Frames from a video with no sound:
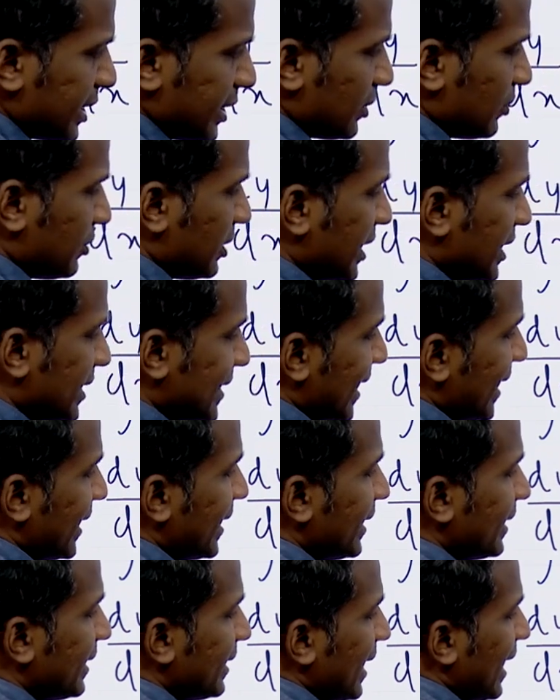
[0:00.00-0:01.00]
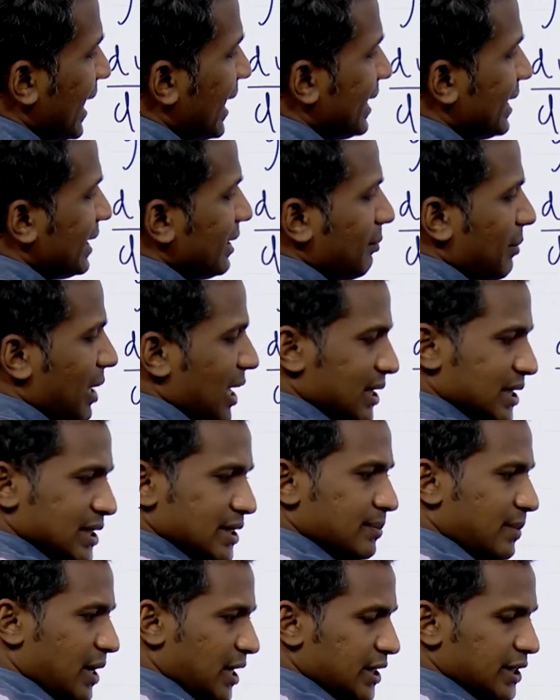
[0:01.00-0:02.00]
into 3 is 18, 18
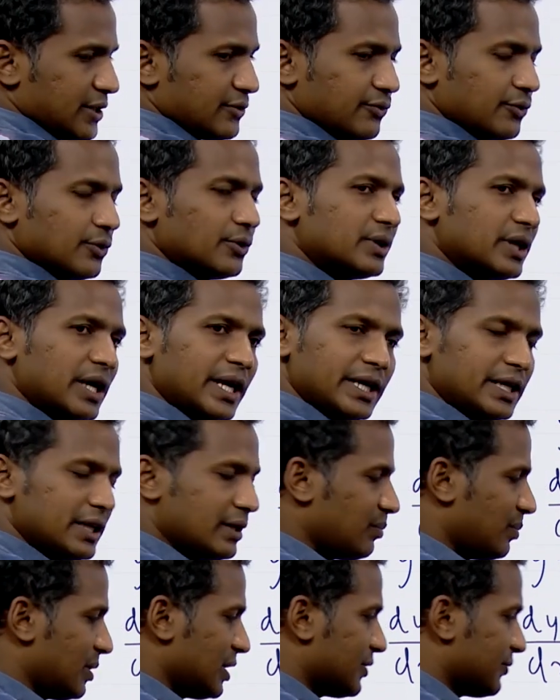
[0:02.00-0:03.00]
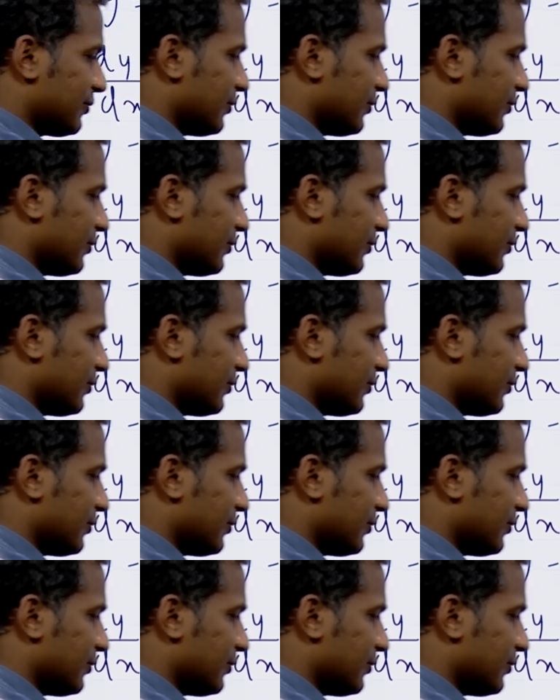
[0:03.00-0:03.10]
minus minus 4, 18 plus